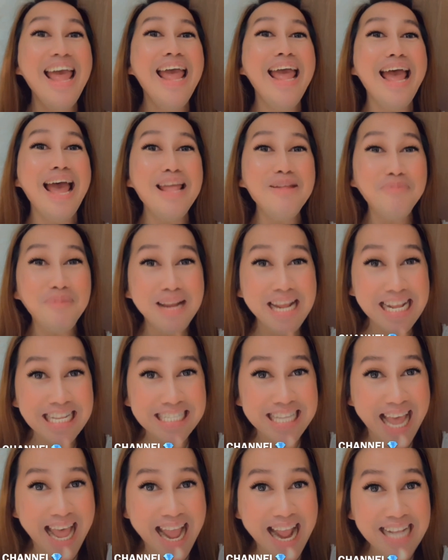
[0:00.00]
And
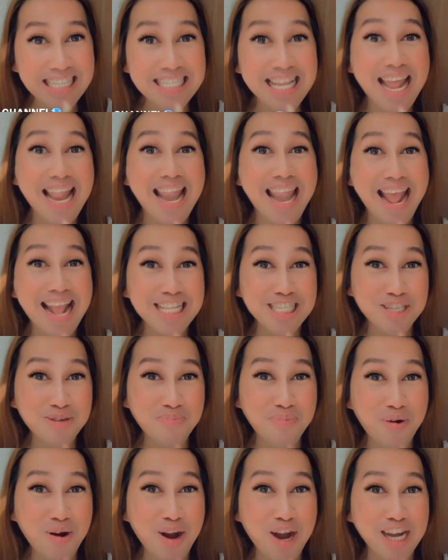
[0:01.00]
please, guys, let's
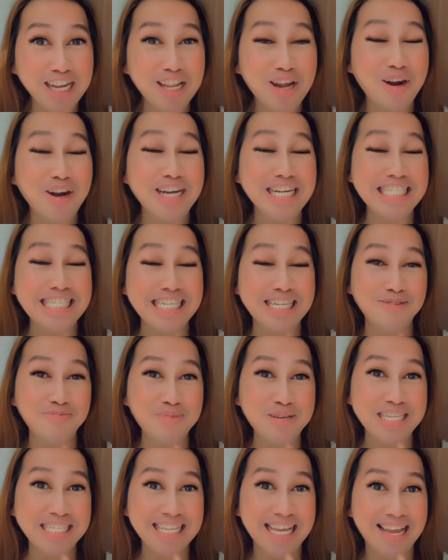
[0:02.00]
support the
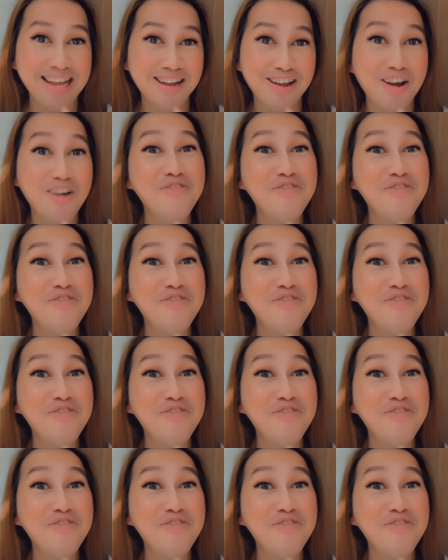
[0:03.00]
original music